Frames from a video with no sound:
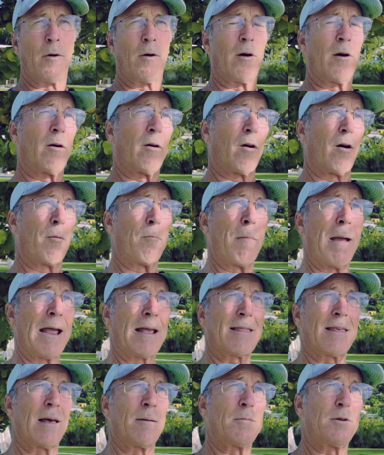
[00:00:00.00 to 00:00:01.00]
or
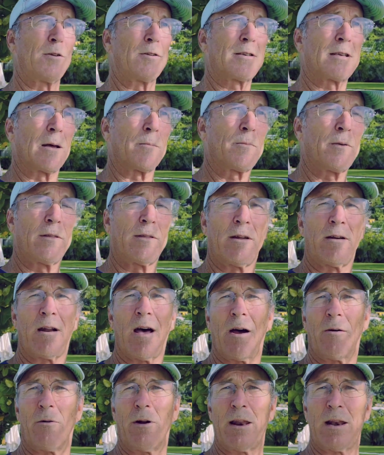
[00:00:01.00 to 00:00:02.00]
make them do something they're
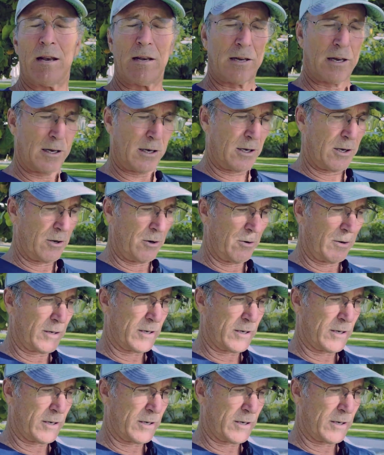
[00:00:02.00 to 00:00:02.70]
not ready to do.